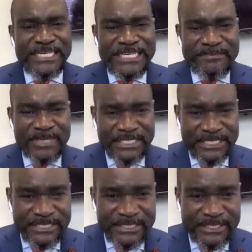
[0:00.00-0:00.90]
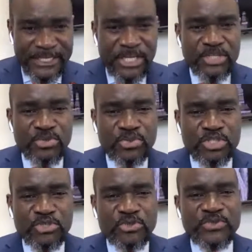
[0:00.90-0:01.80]
liberties to
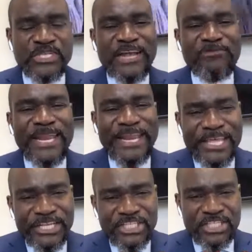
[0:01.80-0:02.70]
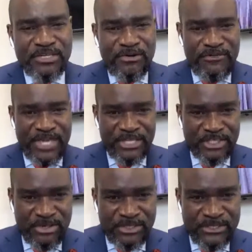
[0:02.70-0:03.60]
choose a religion of their
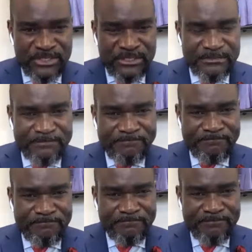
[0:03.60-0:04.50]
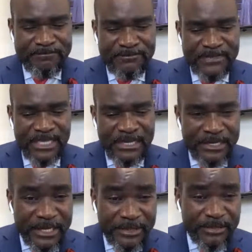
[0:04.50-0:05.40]
choice. In
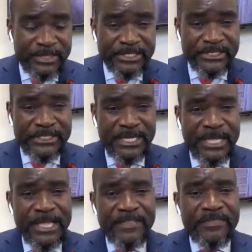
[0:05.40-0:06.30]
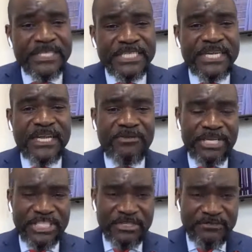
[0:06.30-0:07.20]
other words, the
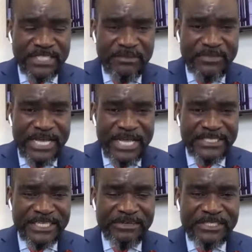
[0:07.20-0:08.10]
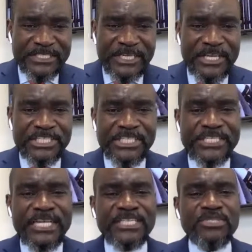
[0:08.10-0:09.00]
declaration of Zambia as a Christian nation
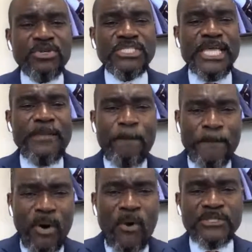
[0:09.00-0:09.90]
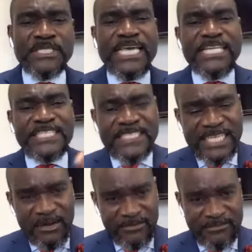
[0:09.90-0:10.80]
does not impose itself